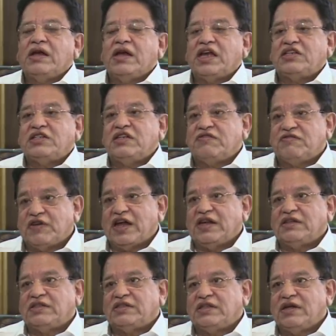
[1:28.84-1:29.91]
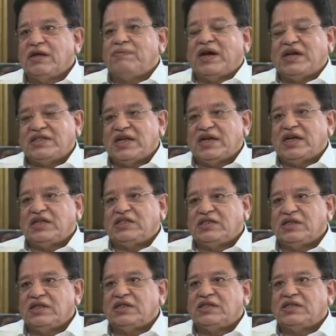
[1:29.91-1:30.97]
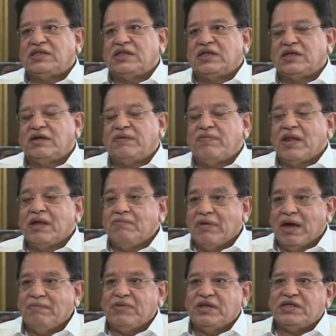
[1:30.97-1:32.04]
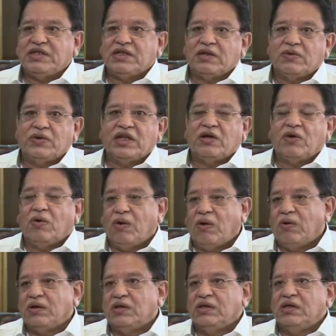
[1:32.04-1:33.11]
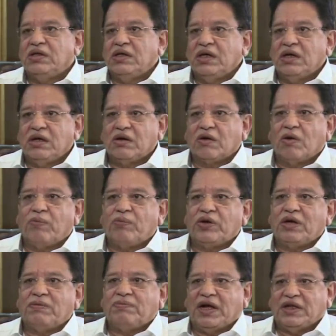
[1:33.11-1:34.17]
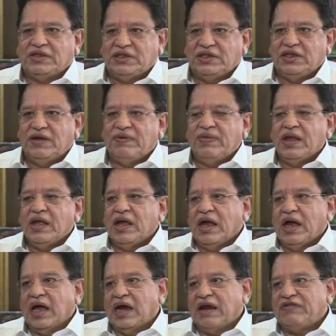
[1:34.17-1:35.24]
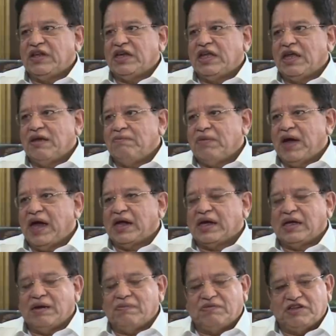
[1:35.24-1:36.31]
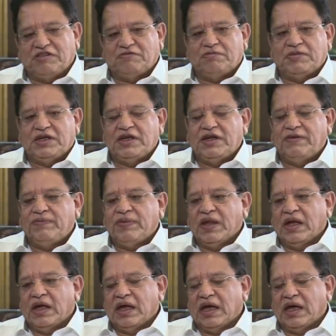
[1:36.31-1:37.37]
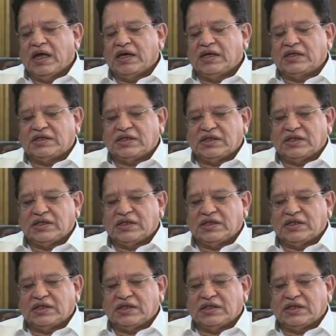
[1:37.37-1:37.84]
National Front, uh, Barisan Nationals uh, members, including all the component party. And after they came back, they briefed me, and